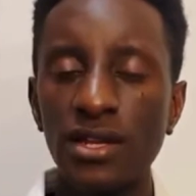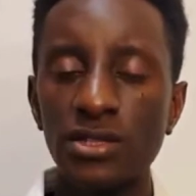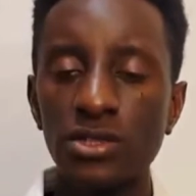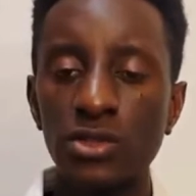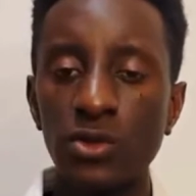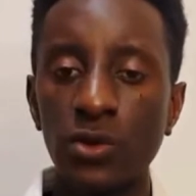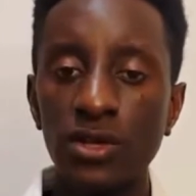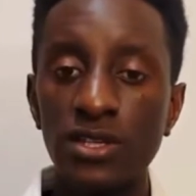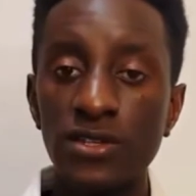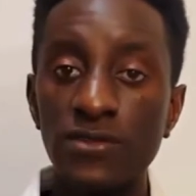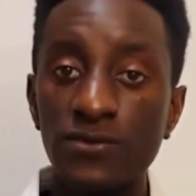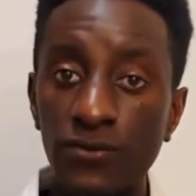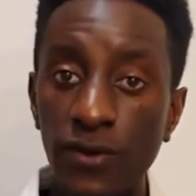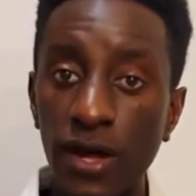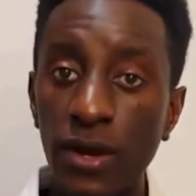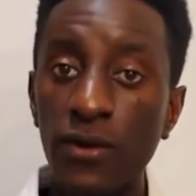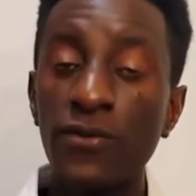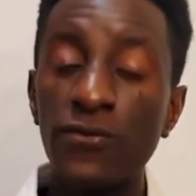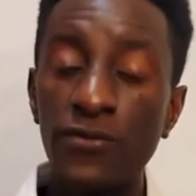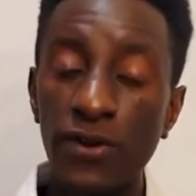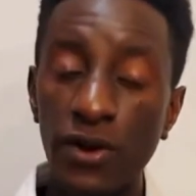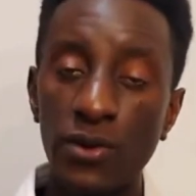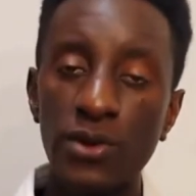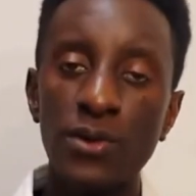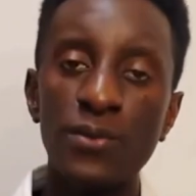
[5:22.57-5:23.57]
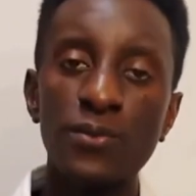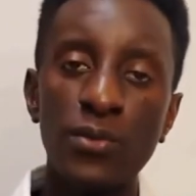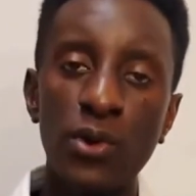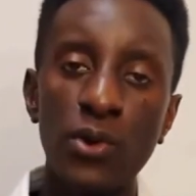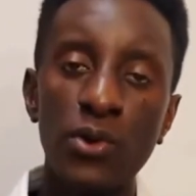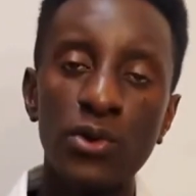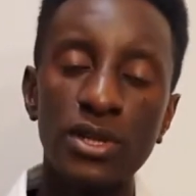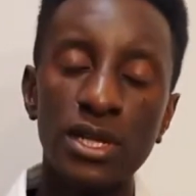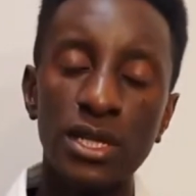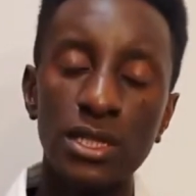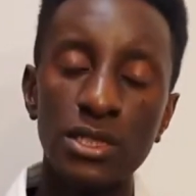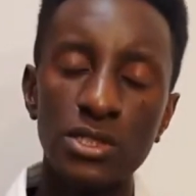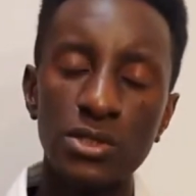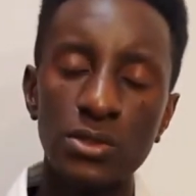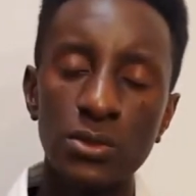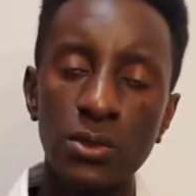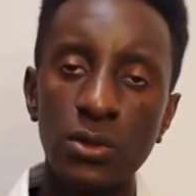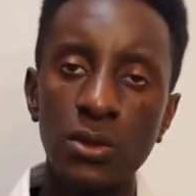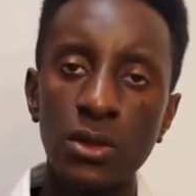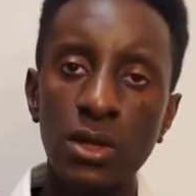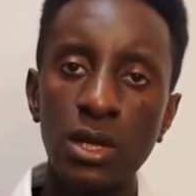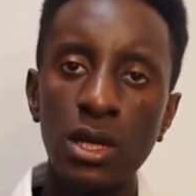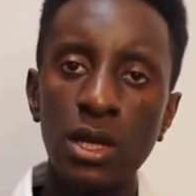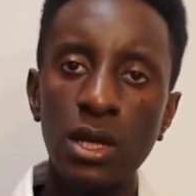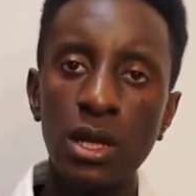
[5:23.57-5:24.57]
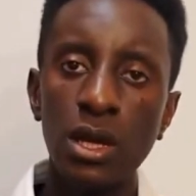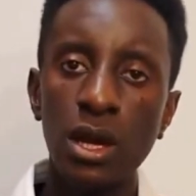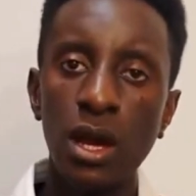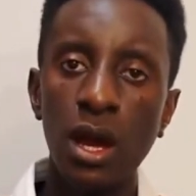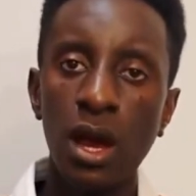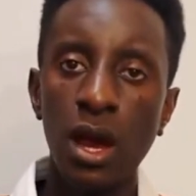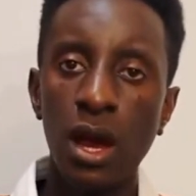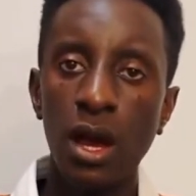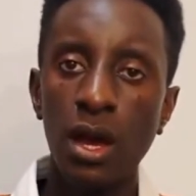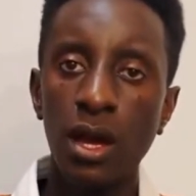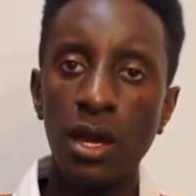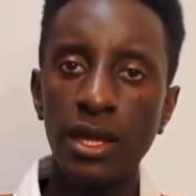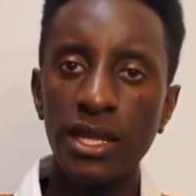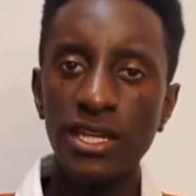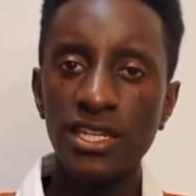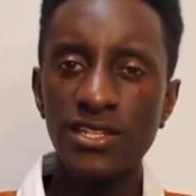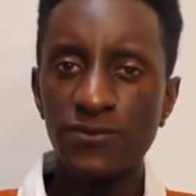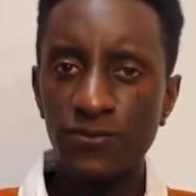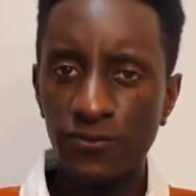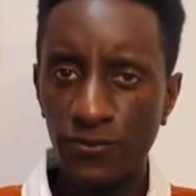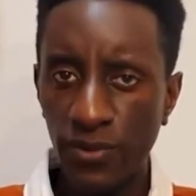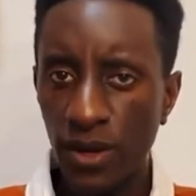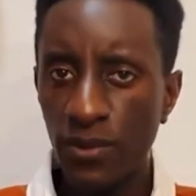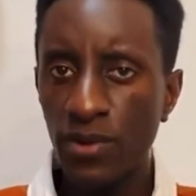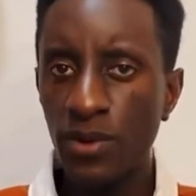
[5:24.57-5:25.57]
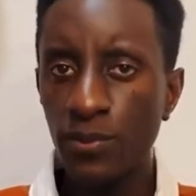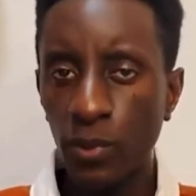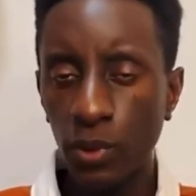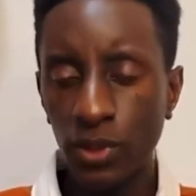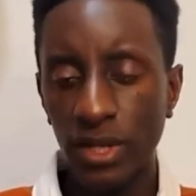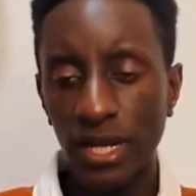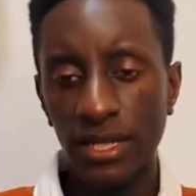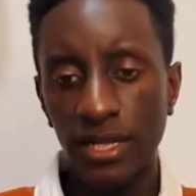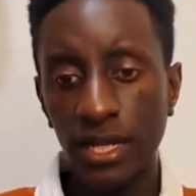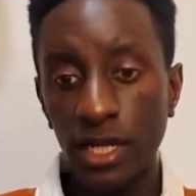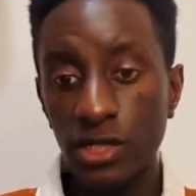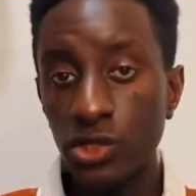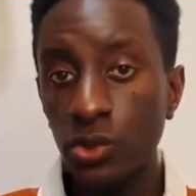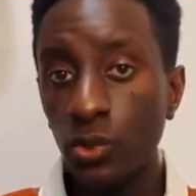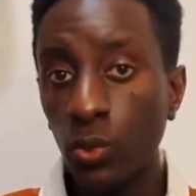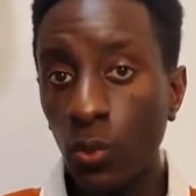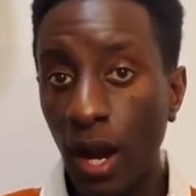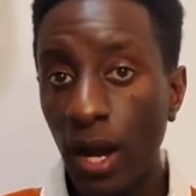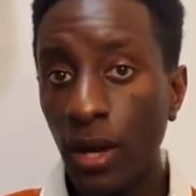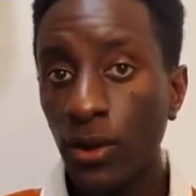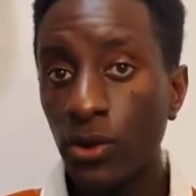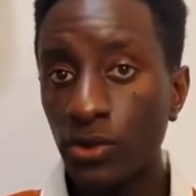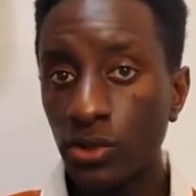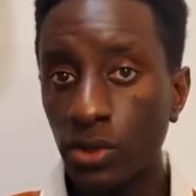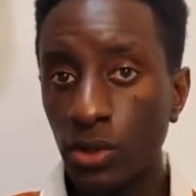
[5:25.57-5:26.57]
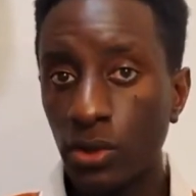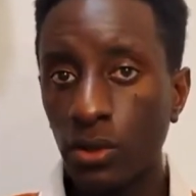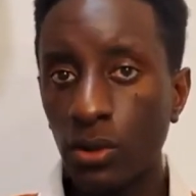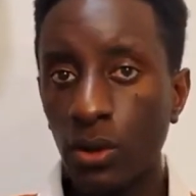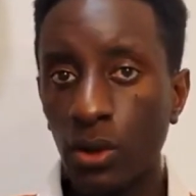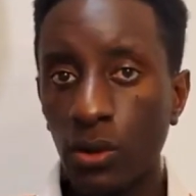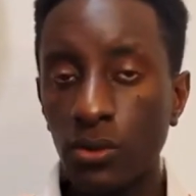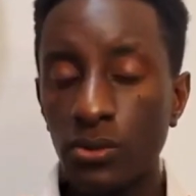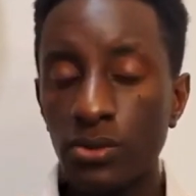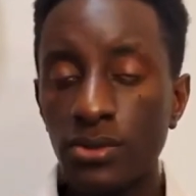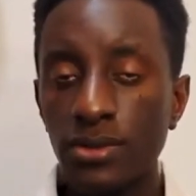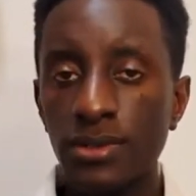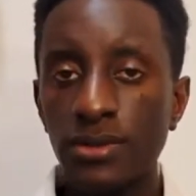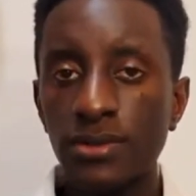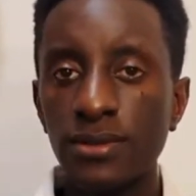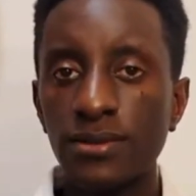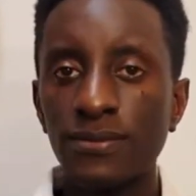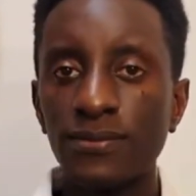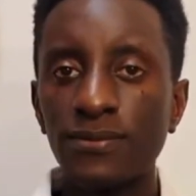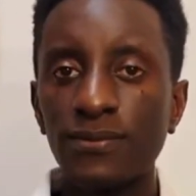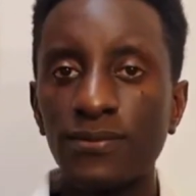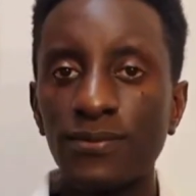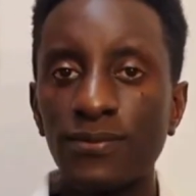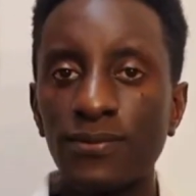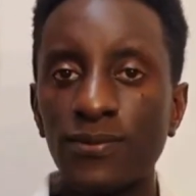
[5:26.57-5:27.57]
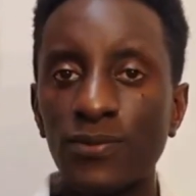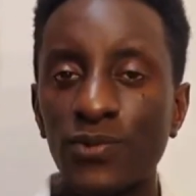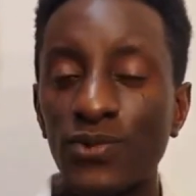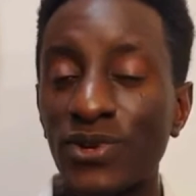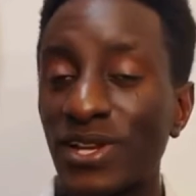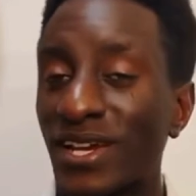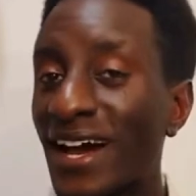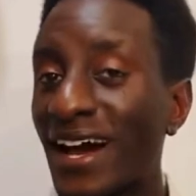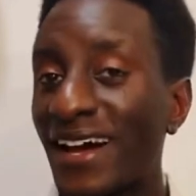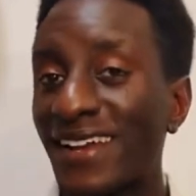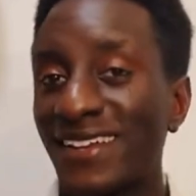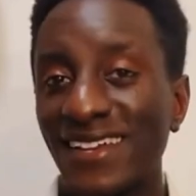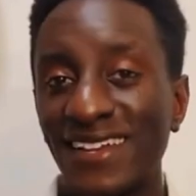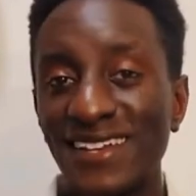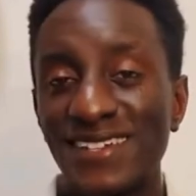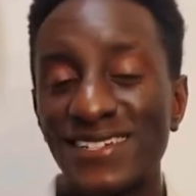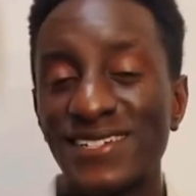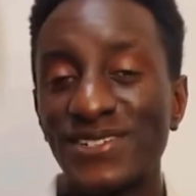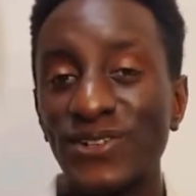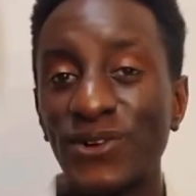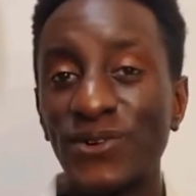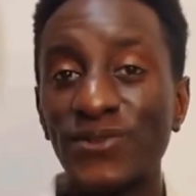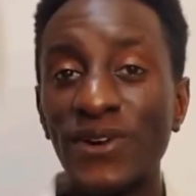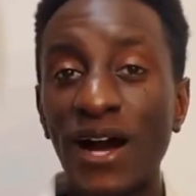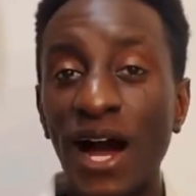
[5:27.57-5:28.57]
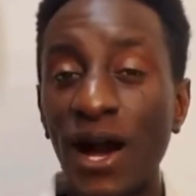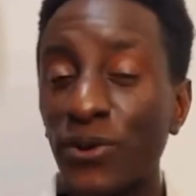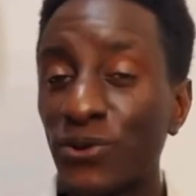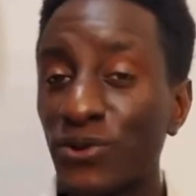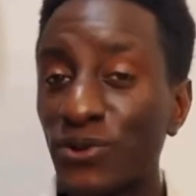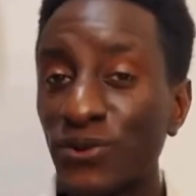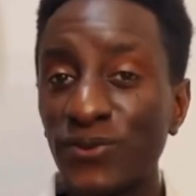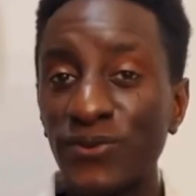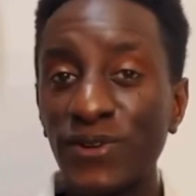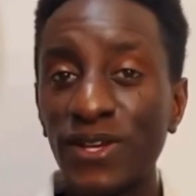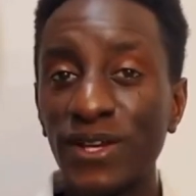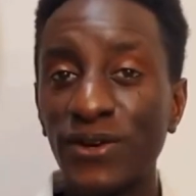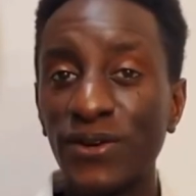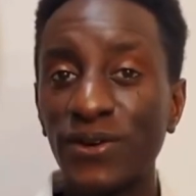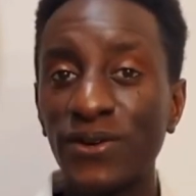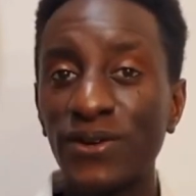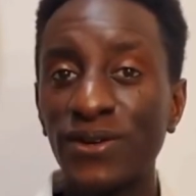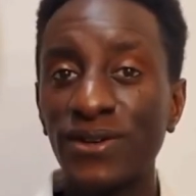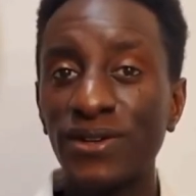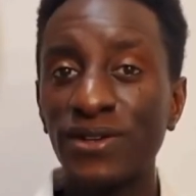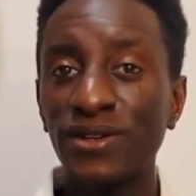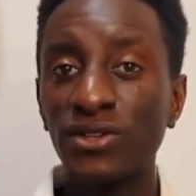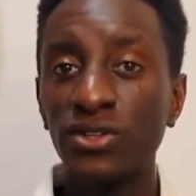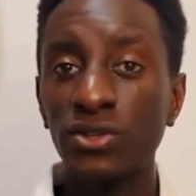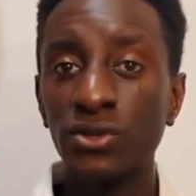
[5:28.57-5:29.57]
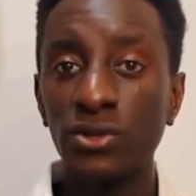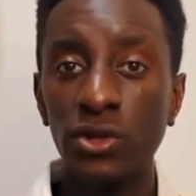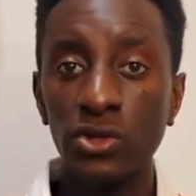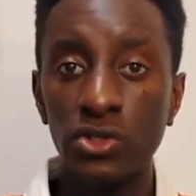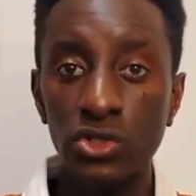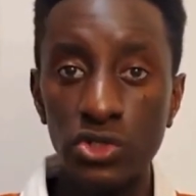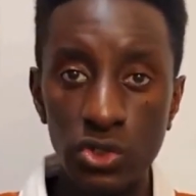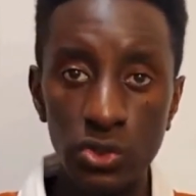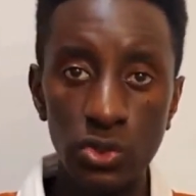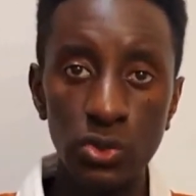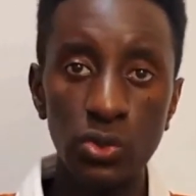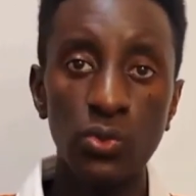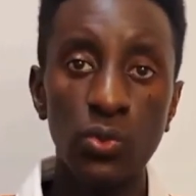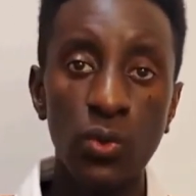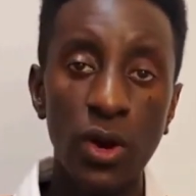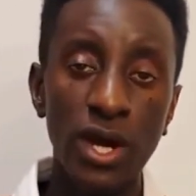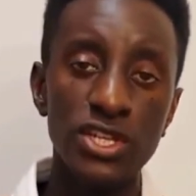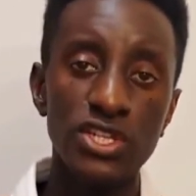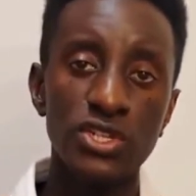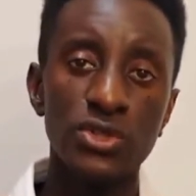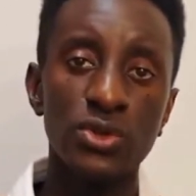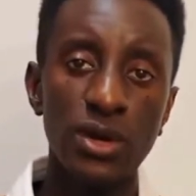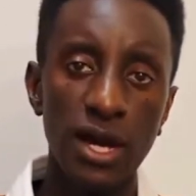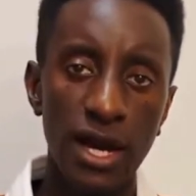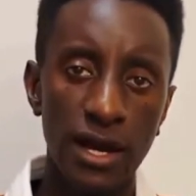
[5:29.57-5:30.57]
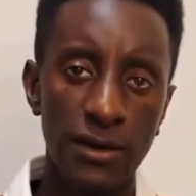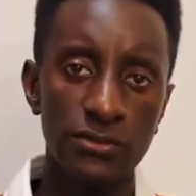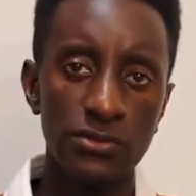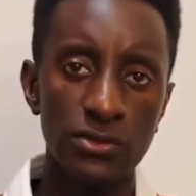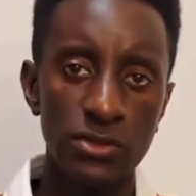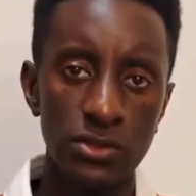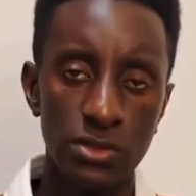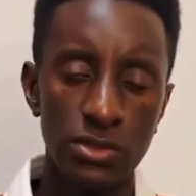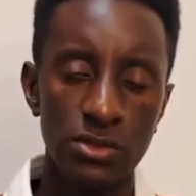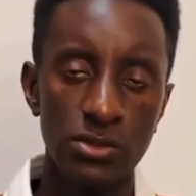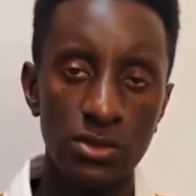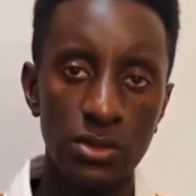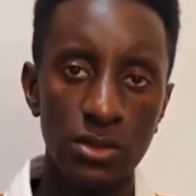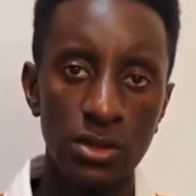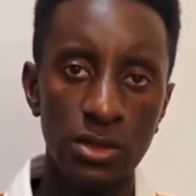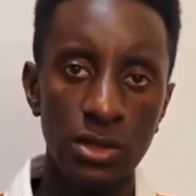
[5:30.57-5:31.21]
So it's very, very important. So it's very important that you work on your goals regardless of how you feel. Do what you have to do.